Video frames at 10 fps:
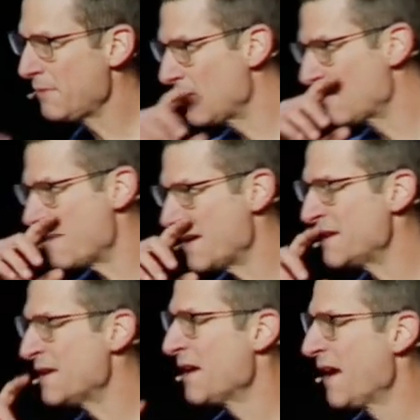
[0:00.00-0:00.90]
you've
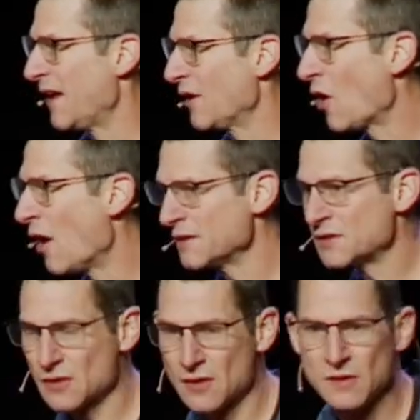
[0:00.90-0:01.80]
been at a
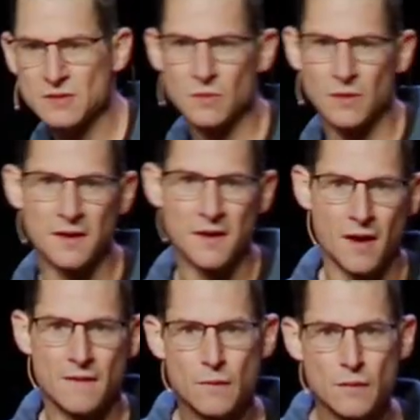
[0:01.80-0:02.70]
concert or
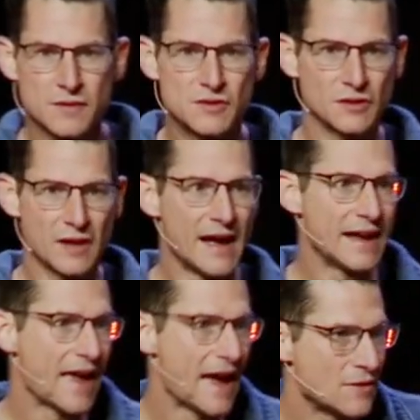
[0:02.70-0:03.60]
a Fourth of July
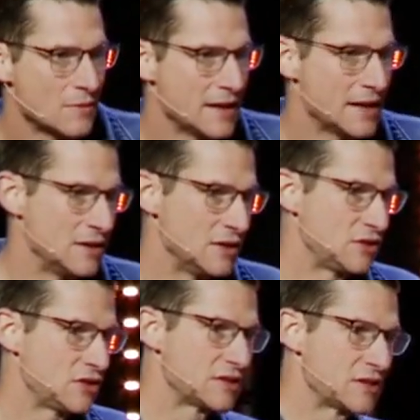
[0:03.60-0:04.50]
gathering, and it's
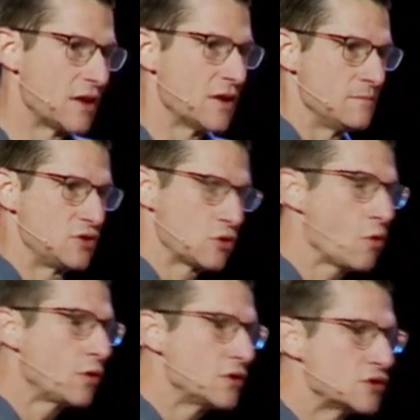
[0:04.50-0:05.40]
just
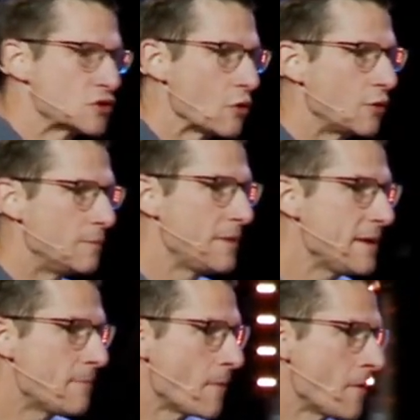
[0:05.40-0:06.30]
shoulder to shoulder
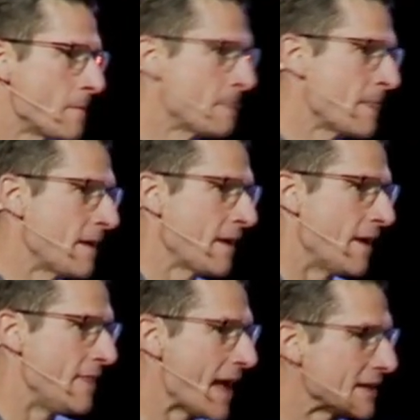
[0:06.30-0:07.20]
people.
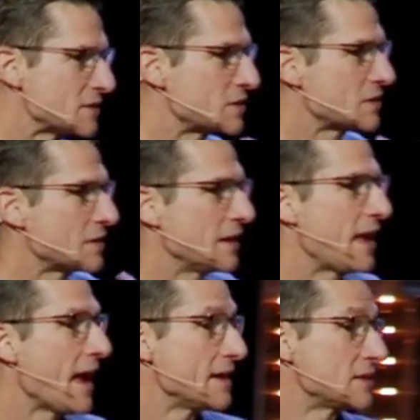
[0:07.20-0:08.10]
And that's the
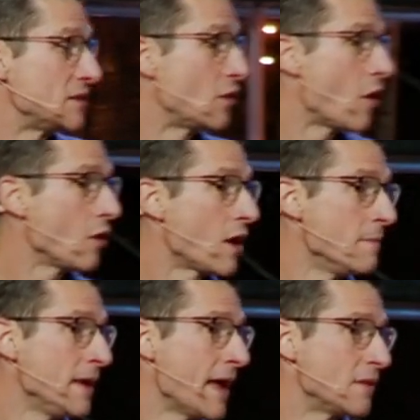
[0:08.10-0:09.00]
case, and they're all
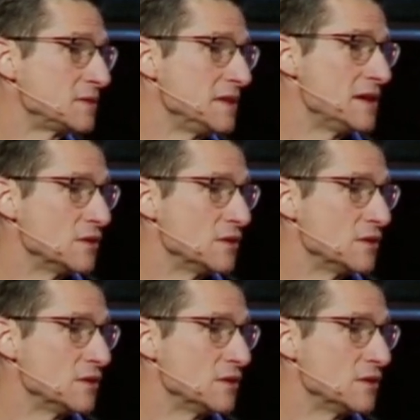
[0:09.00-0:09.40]
coming out to hear